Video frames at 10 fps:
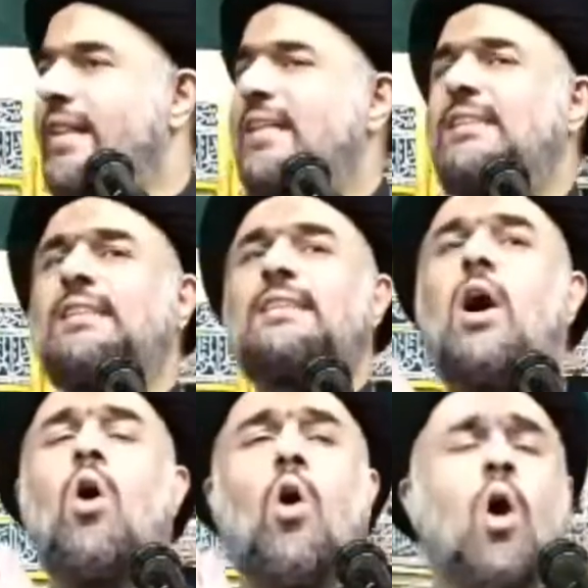This is
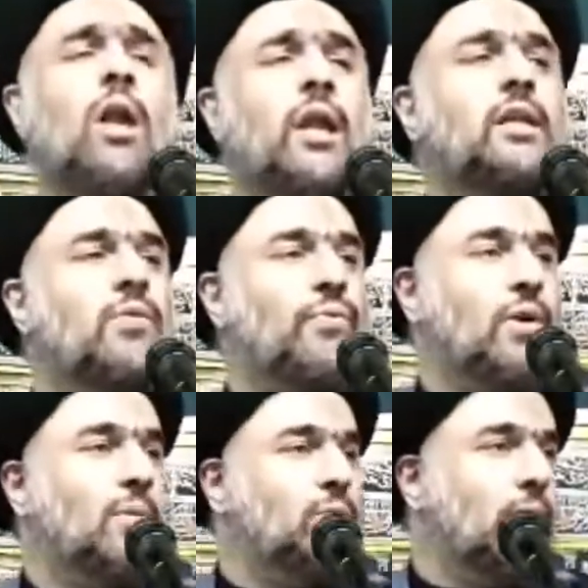the only
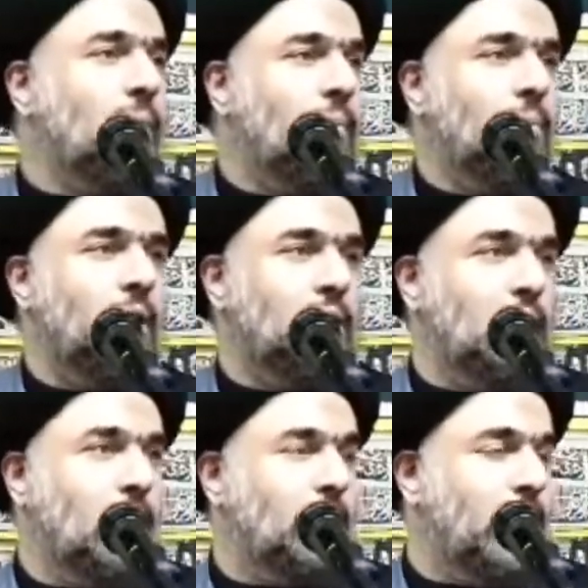difference between Imam al-Mahdi
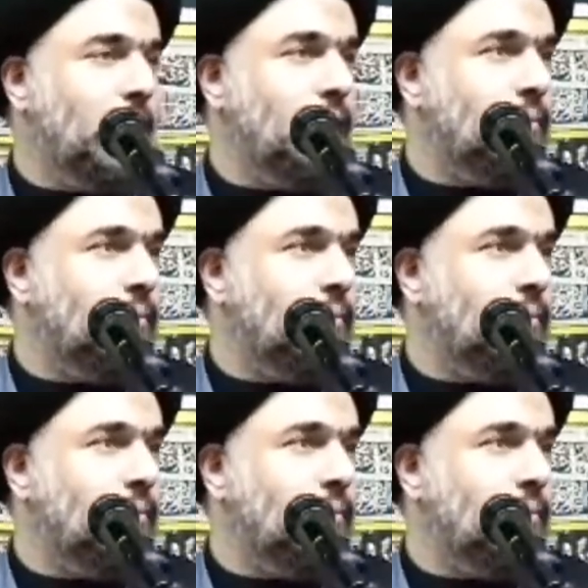and Imam Ali.